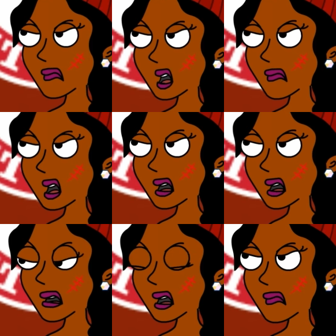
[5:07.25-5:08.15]
Don't give me
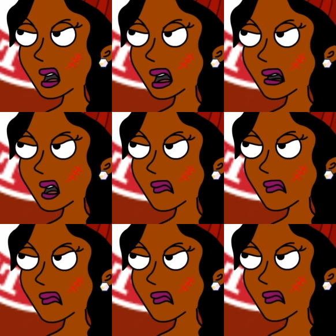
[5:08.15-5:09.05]
that bullshit.
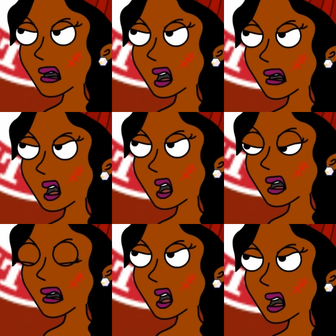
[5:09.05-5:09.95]
You guys
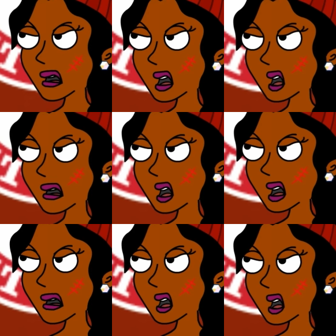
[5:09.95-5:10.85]
can drive while
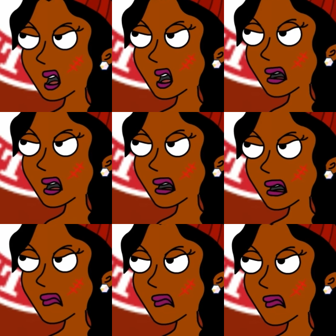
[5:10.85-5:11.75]
getting high.